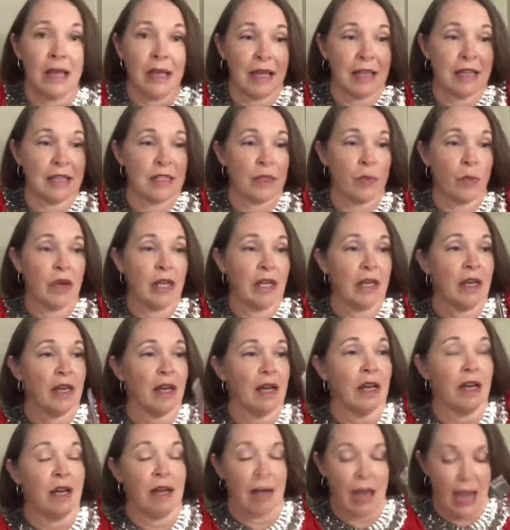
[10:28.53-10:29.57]
is we
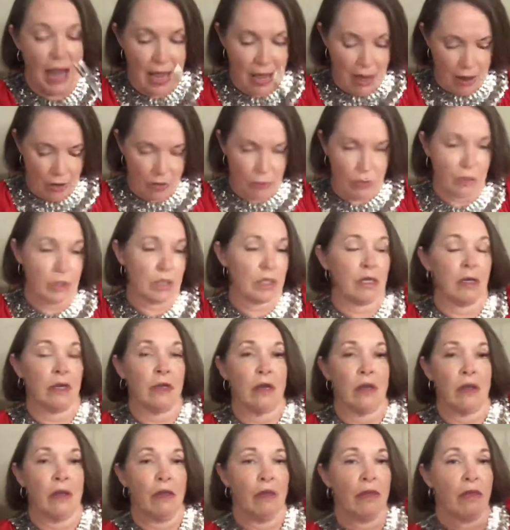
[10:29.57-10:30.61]
cut out
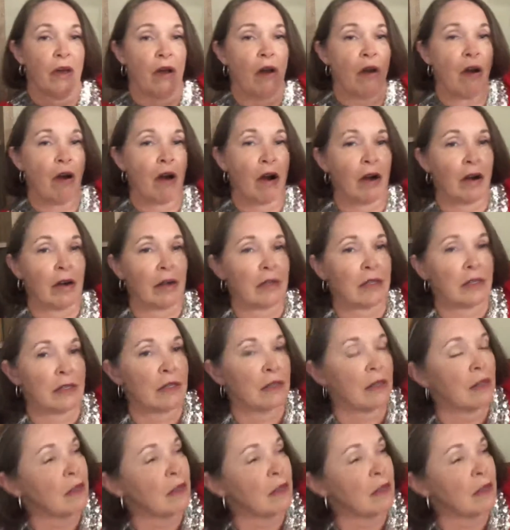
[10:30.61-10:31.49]
the heart.